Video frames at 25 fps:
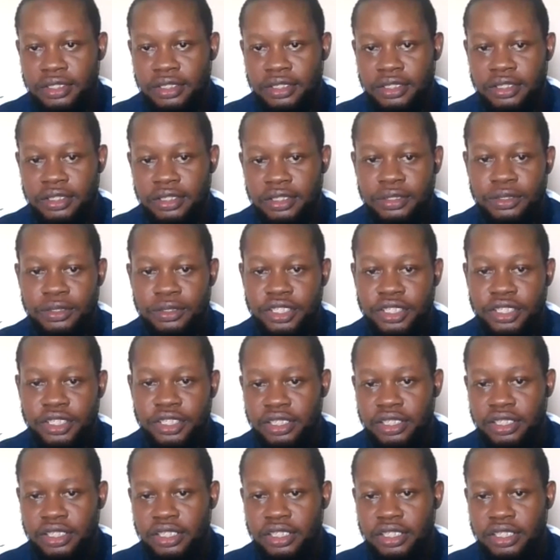Okay,
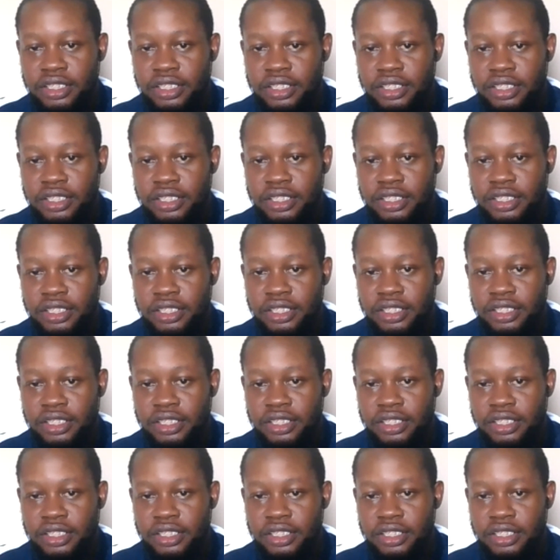it says
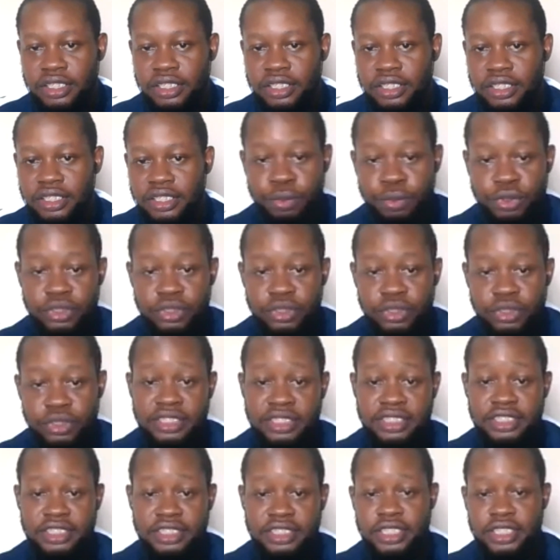IPFS is a distributed
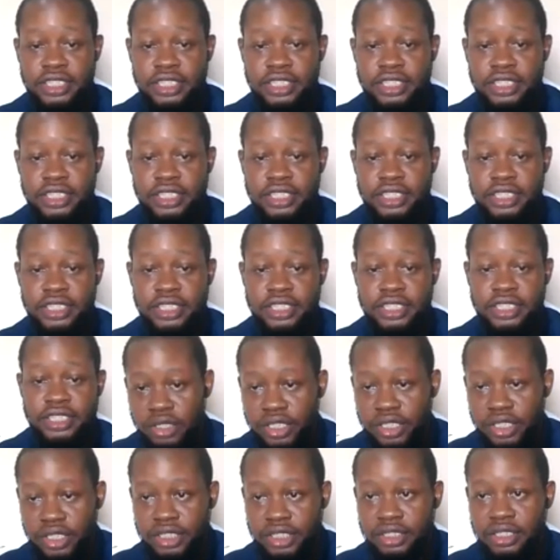system for
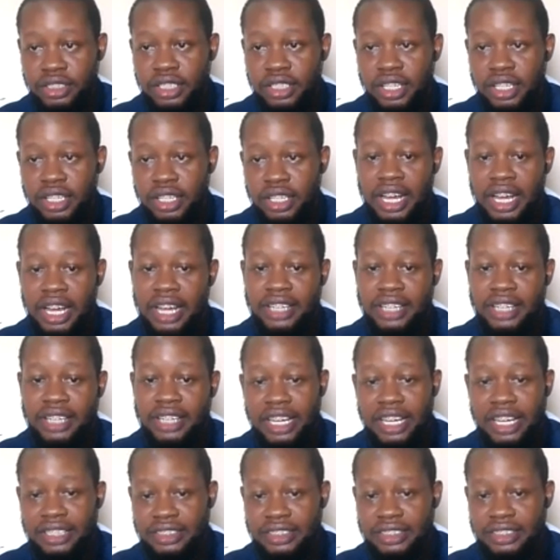storing and
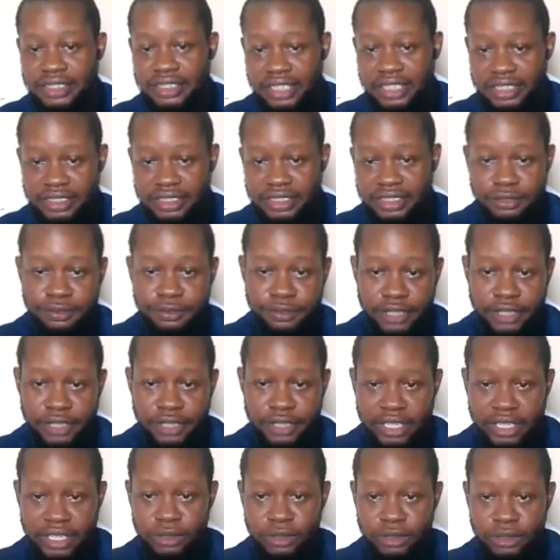accessing
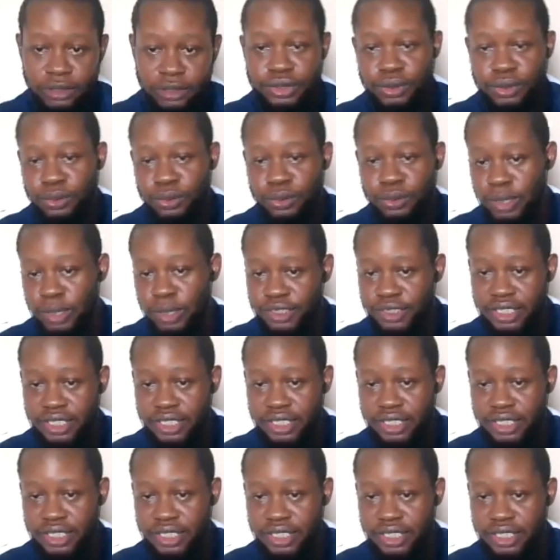files,
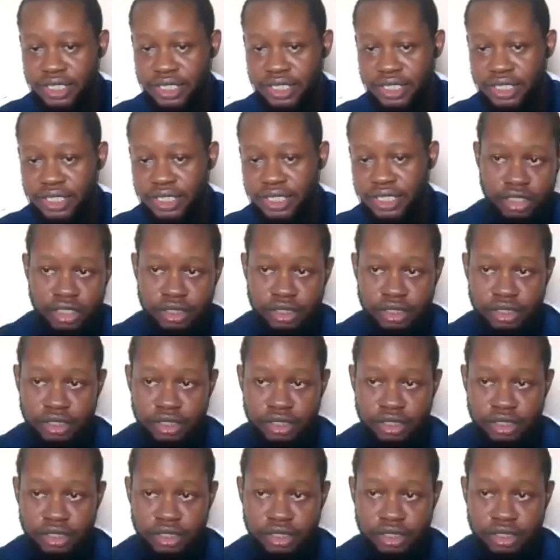websites,
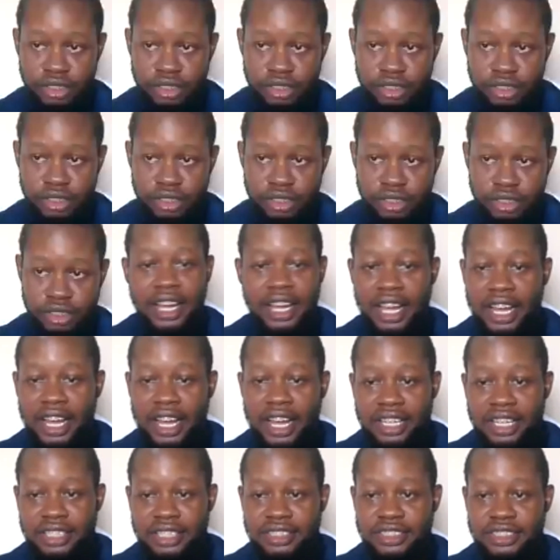applications,
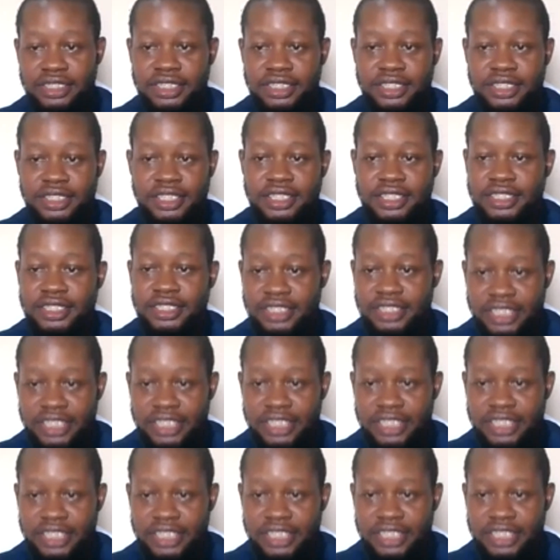and
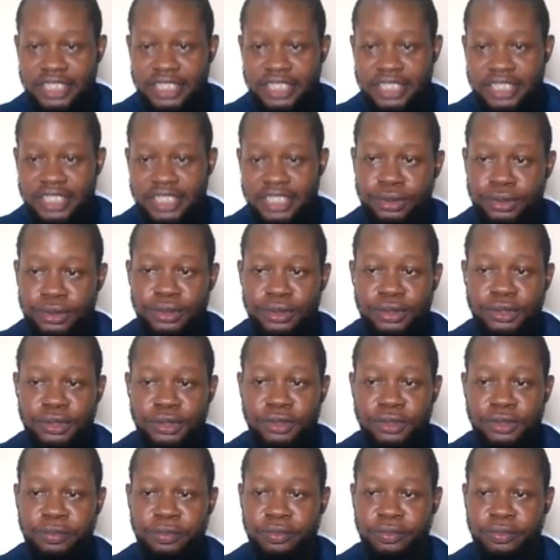data. So